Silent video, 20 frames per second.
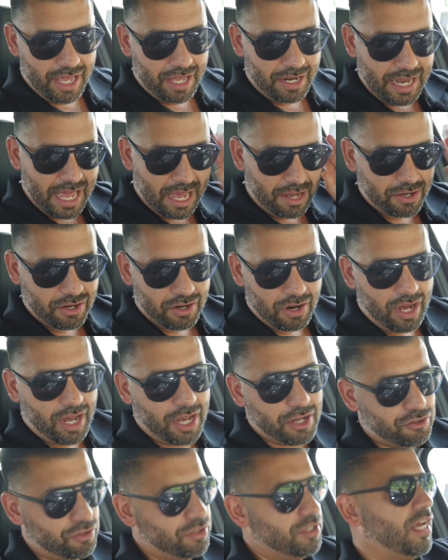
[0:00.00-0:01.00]
and now your
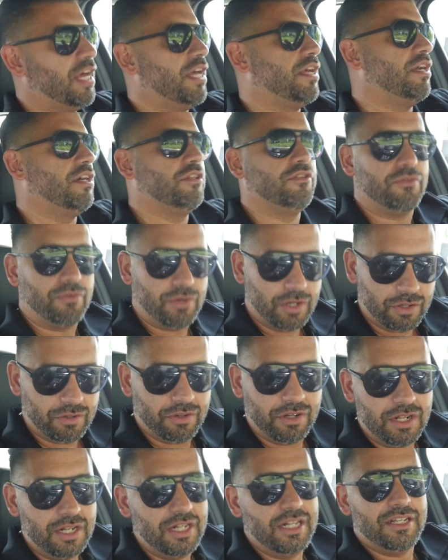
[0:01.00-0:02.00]
eyes are not on the
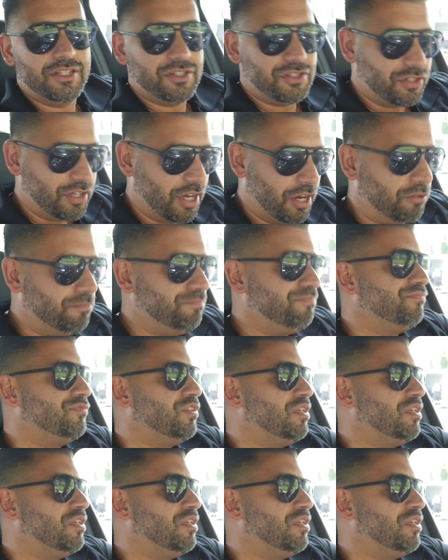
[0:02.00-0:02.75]
road. So,